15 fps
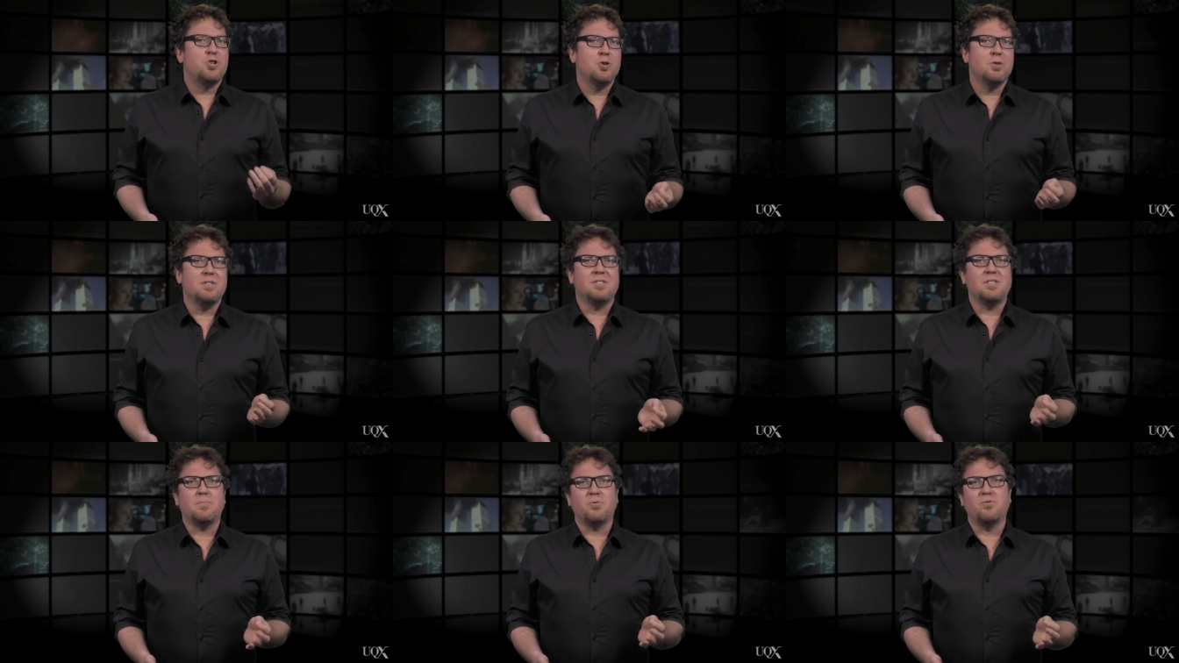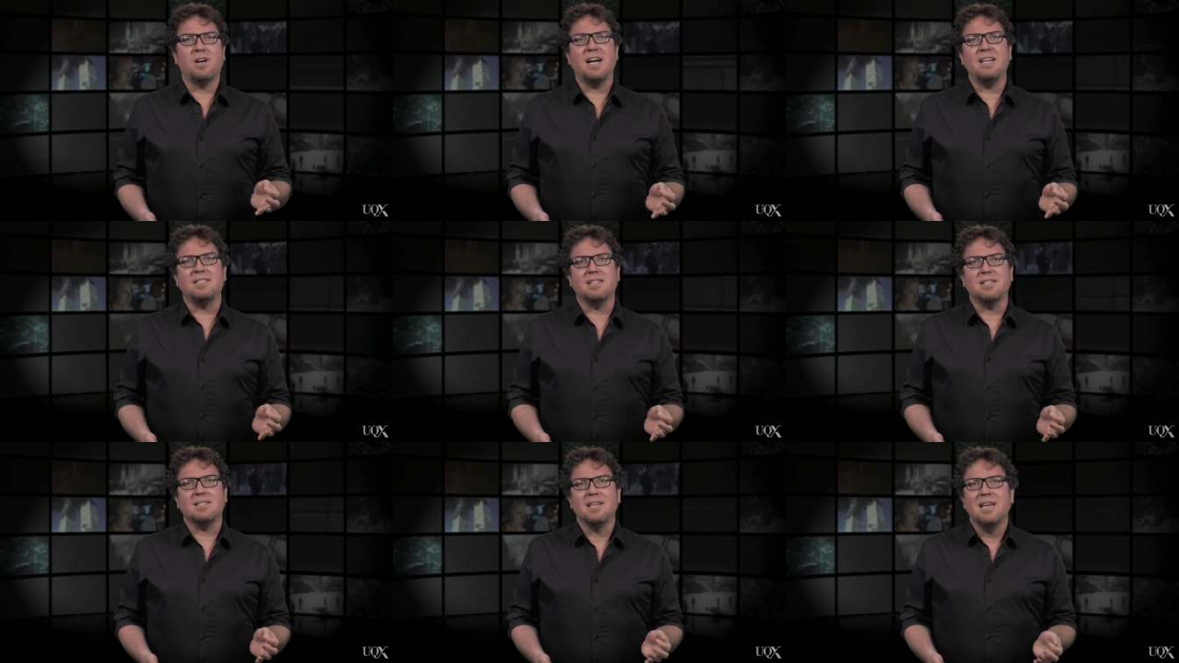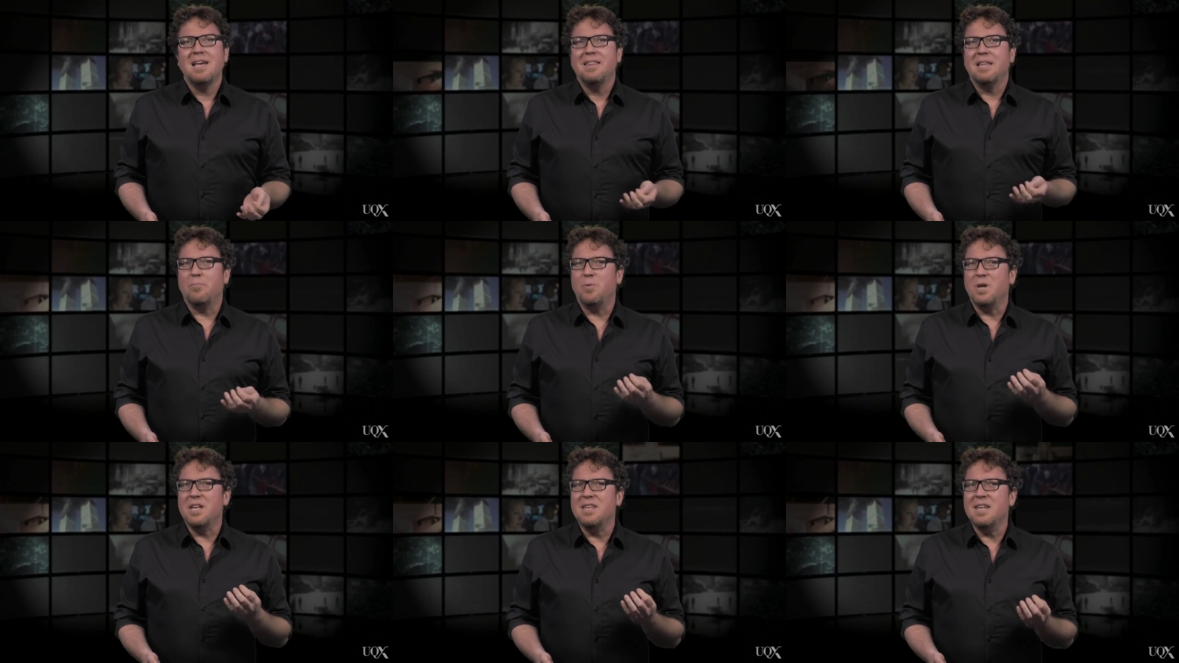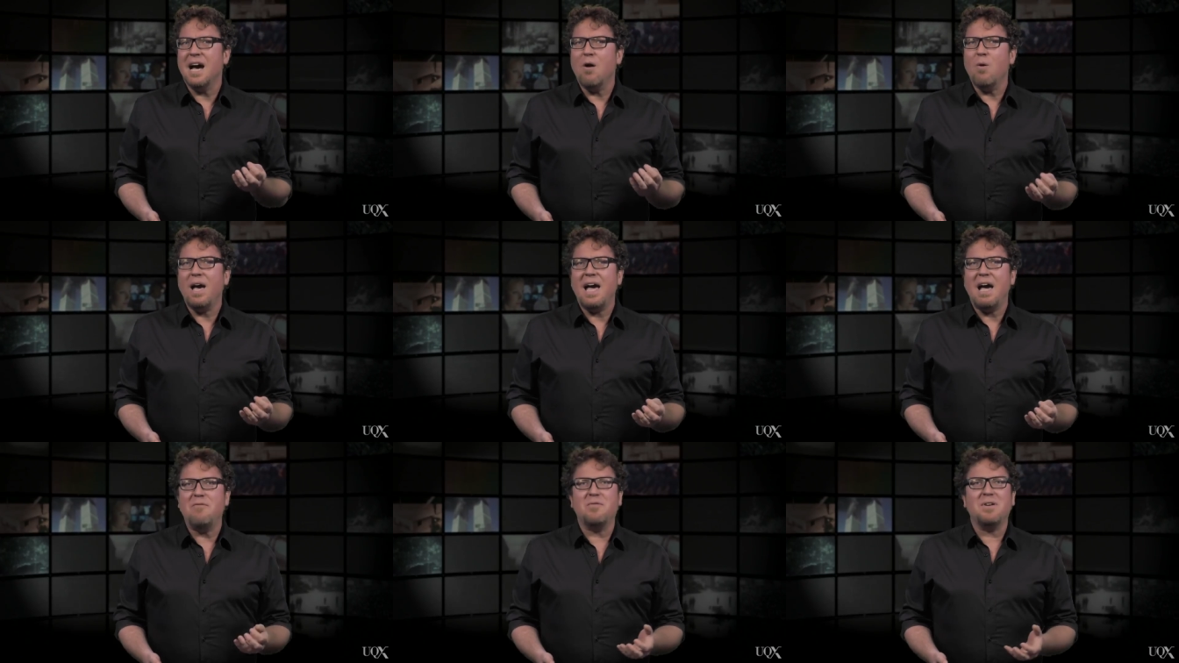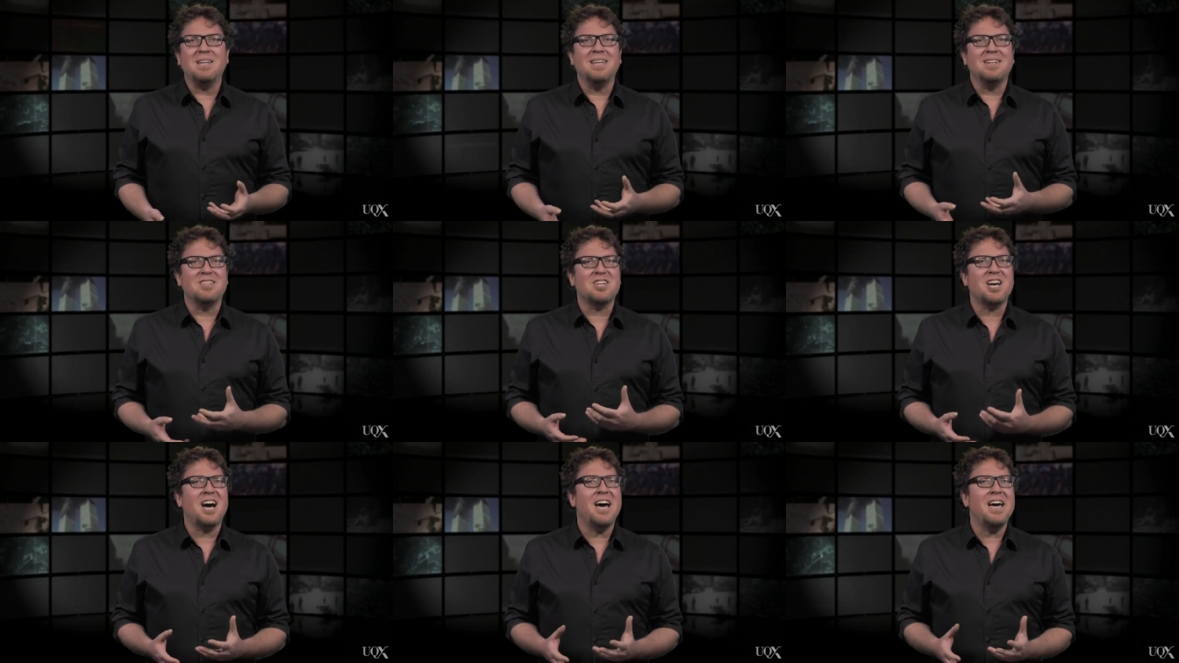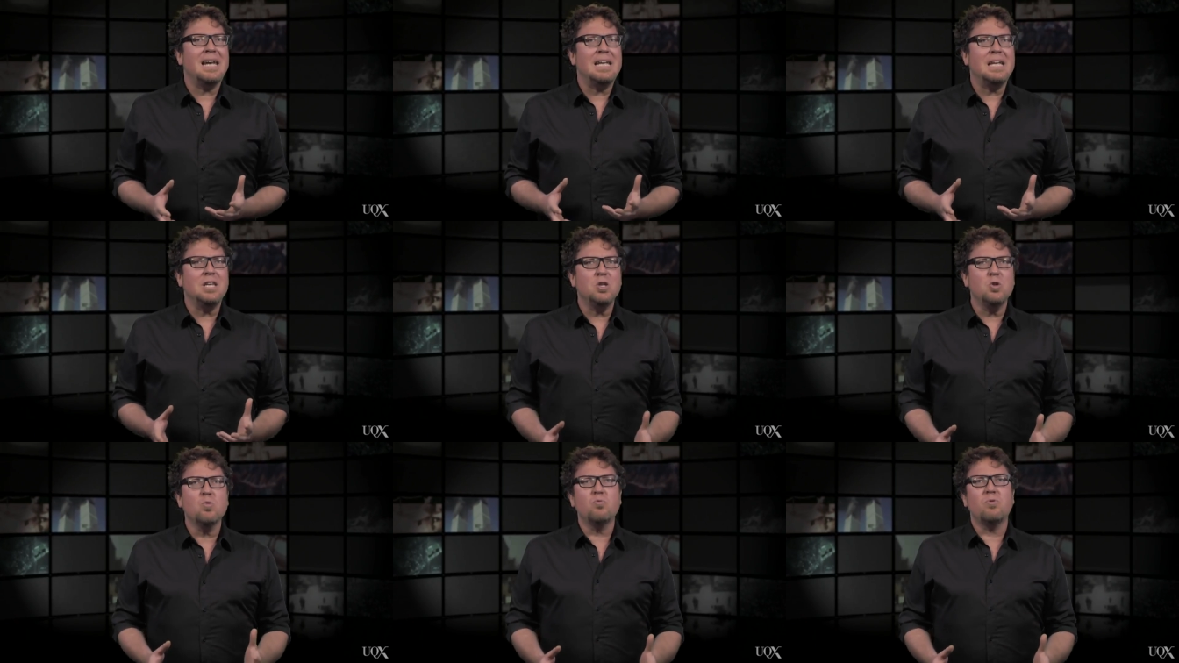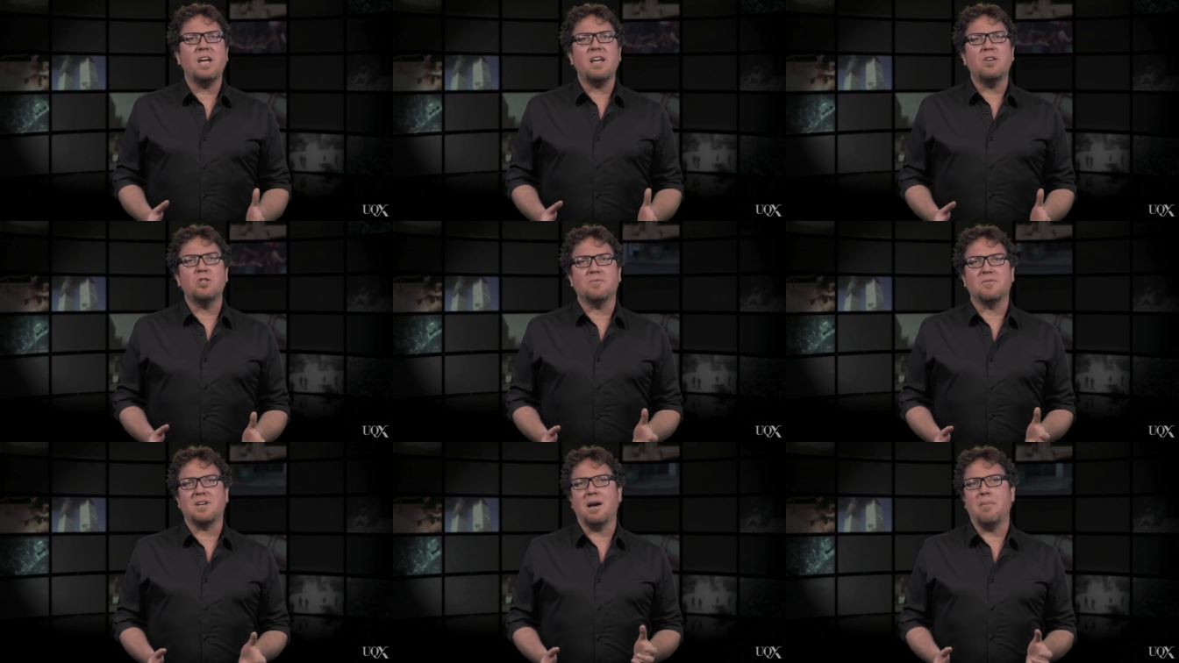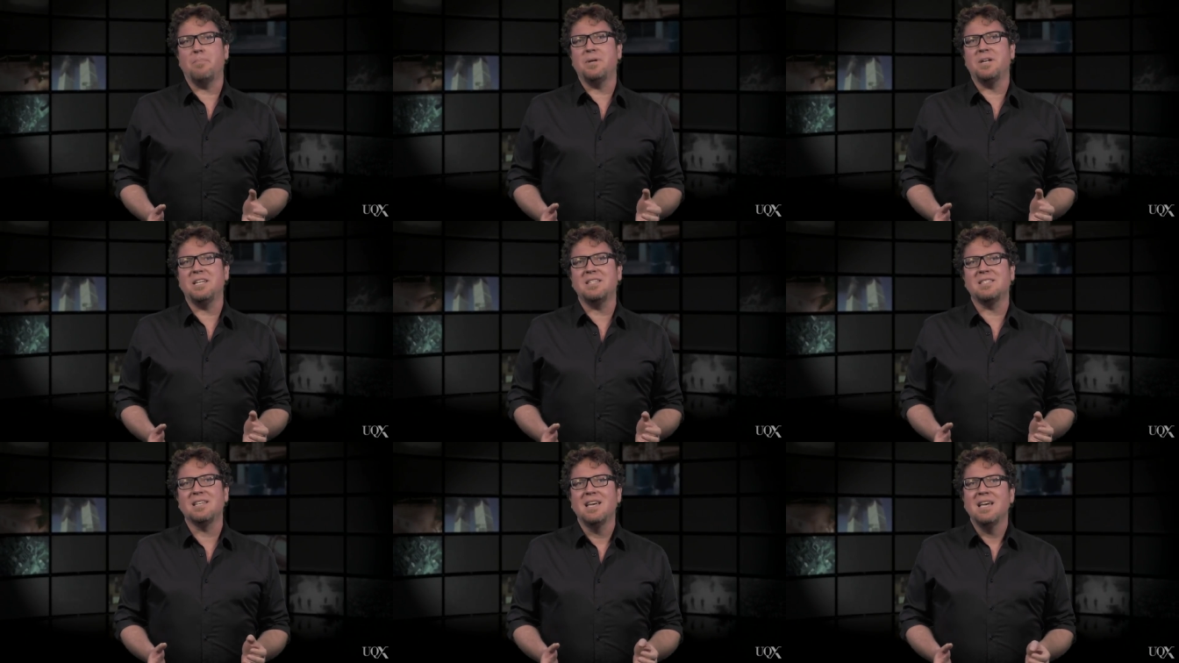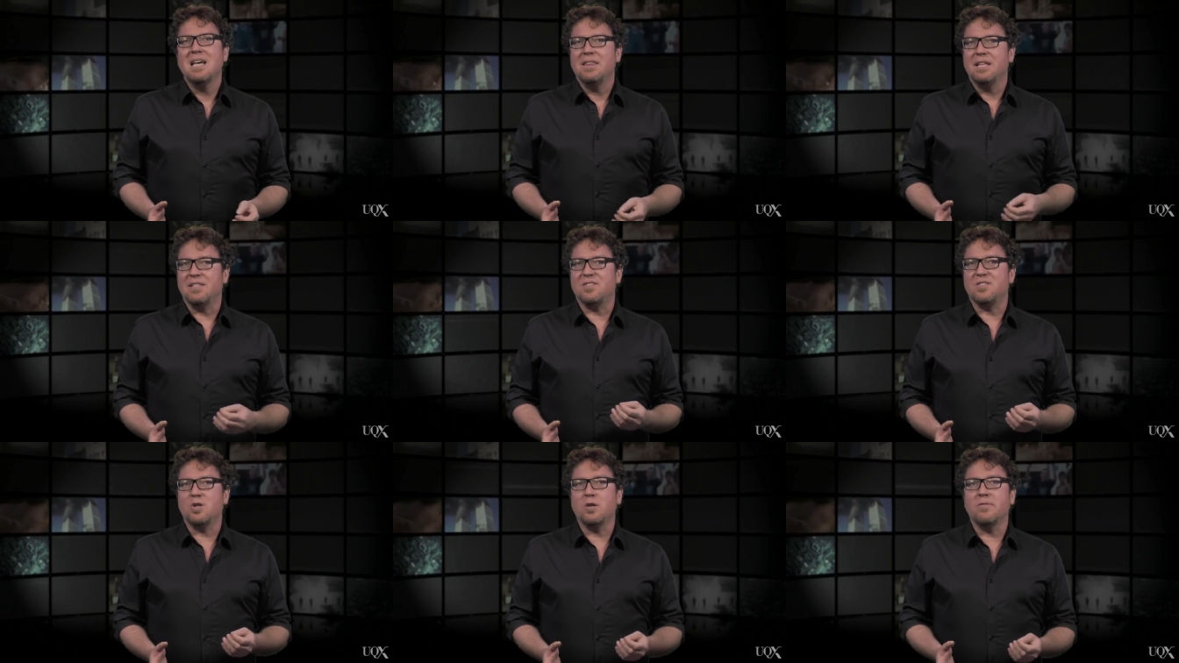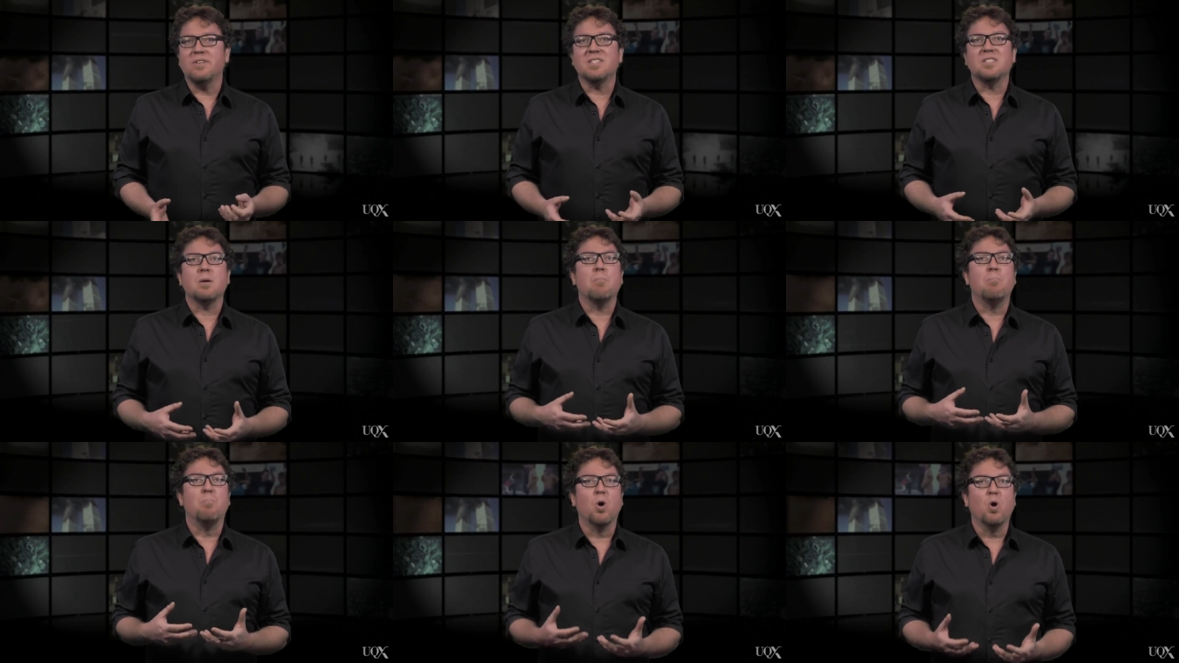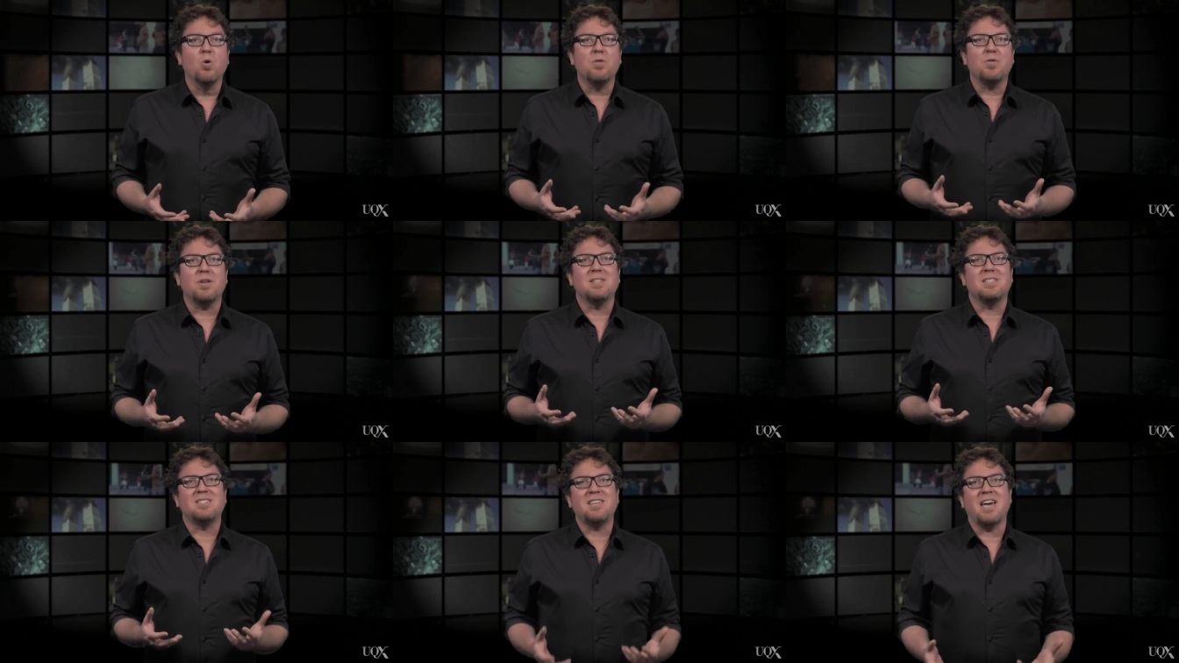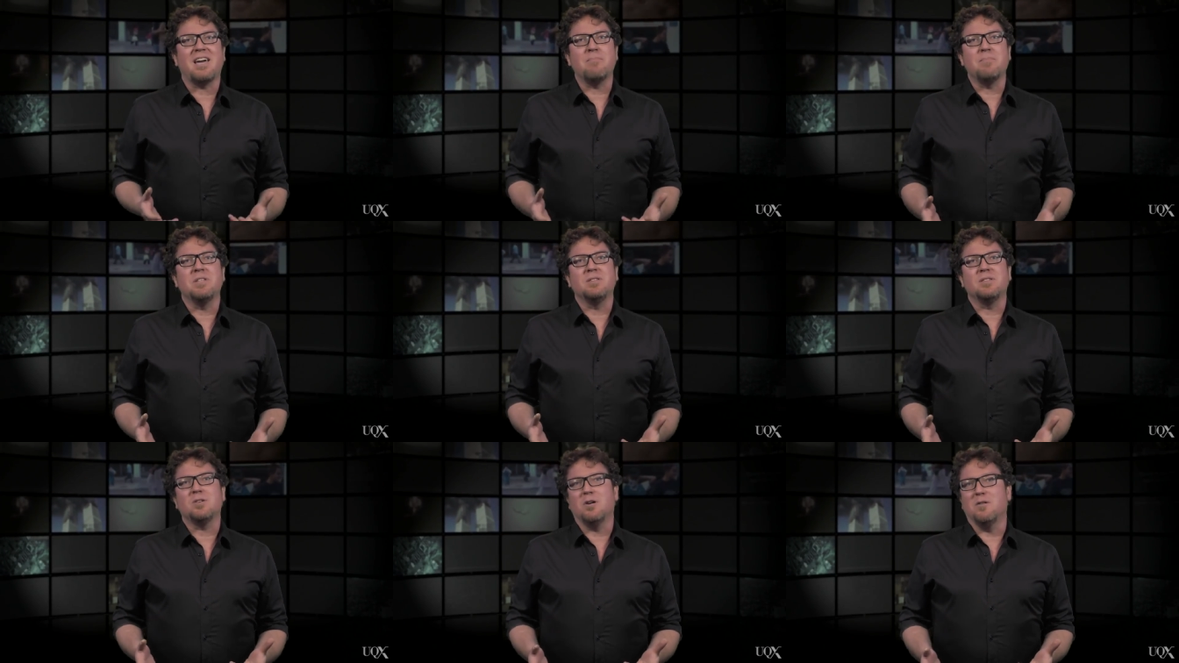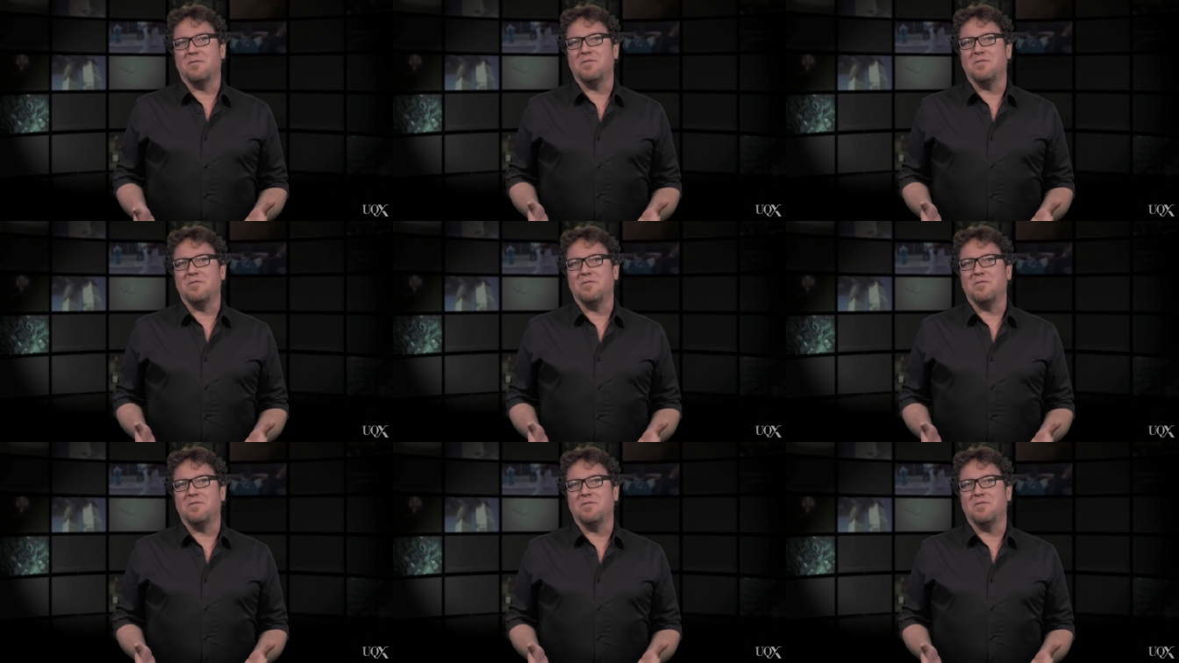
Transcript: shouldn't surprise us that we now have an entirely new range of companies that service both segments